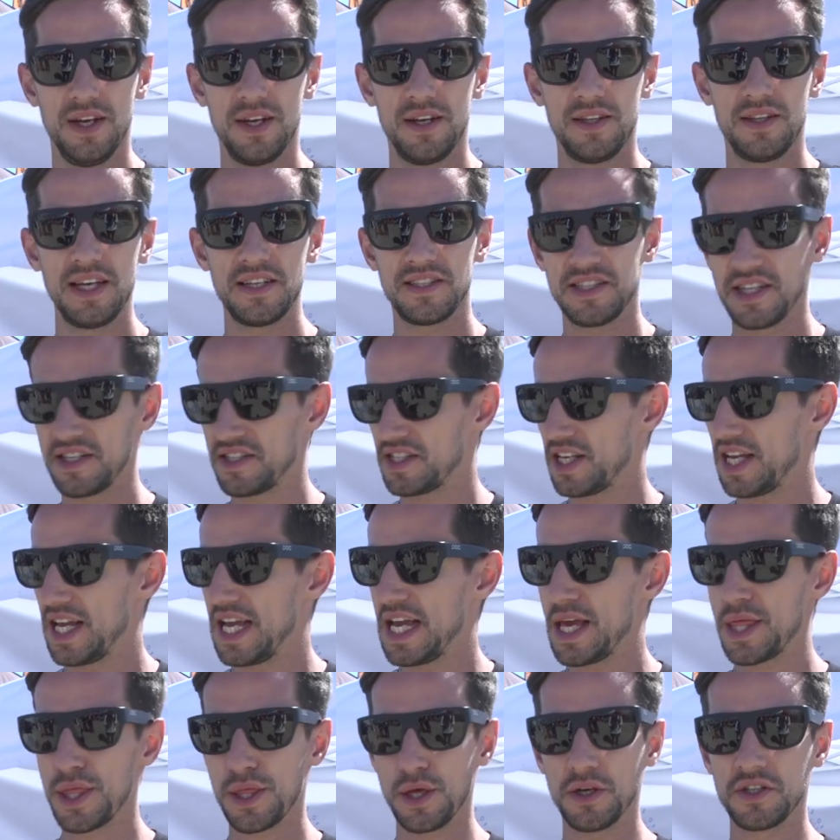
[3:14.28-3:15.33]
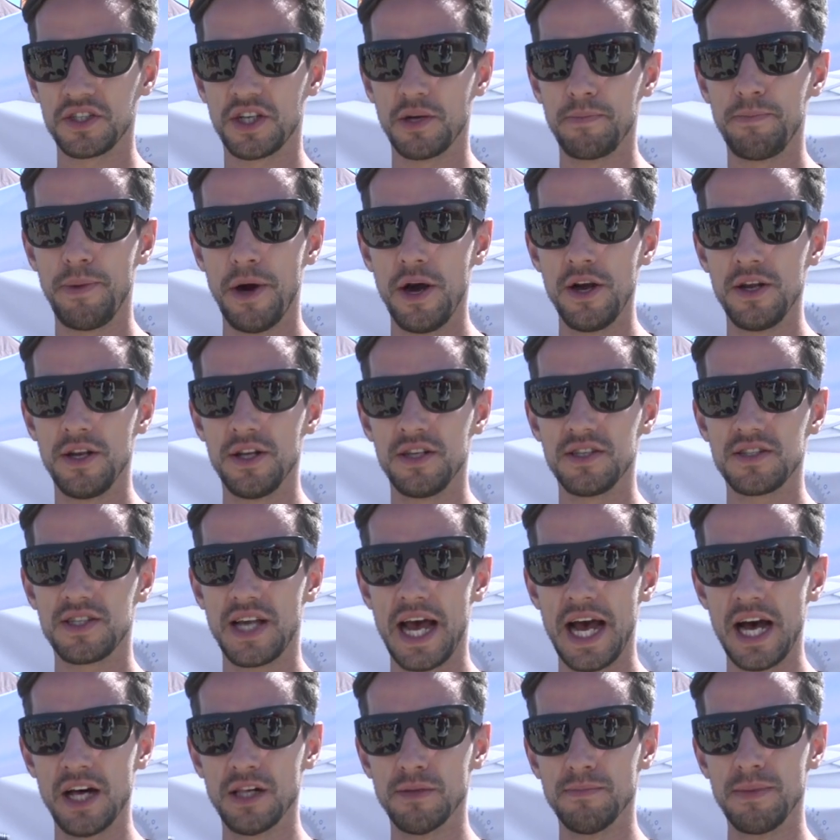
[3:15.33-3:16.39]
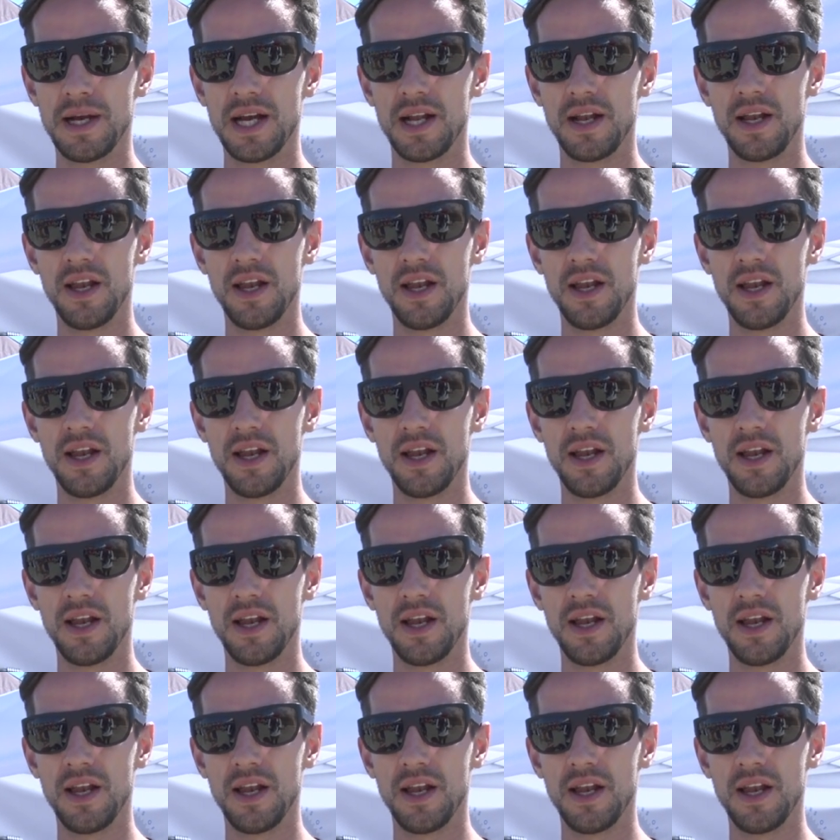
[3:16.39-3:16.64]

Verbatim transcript: This is the Ethos Components Helmet